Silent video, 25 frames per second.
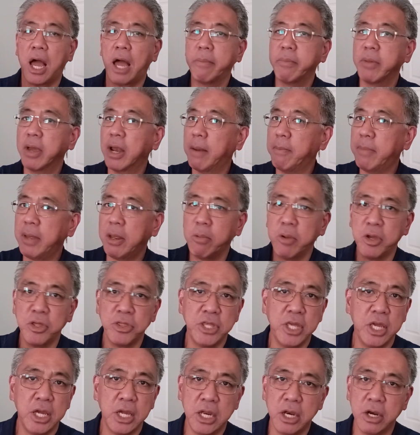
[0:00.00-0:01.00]
I'm going to be
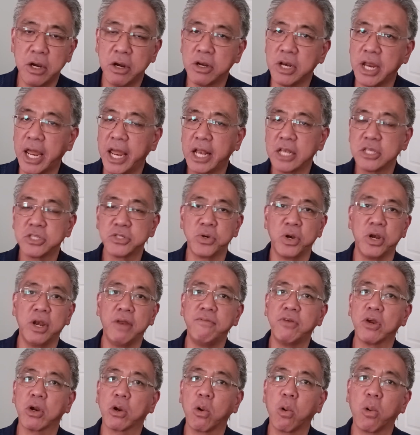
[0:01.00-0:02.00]
with you here to answer
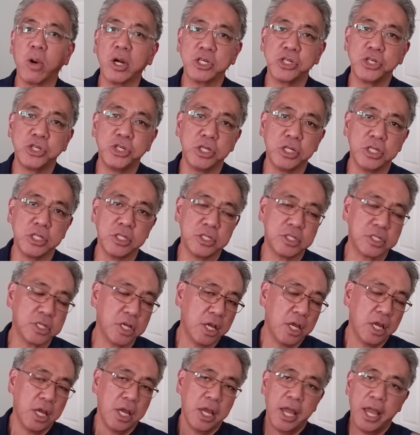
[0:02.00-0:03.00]
any of your
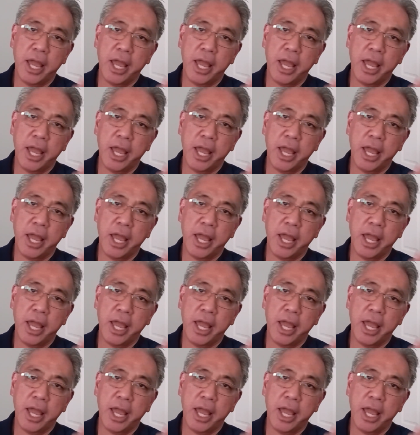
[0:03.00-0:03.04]
questions.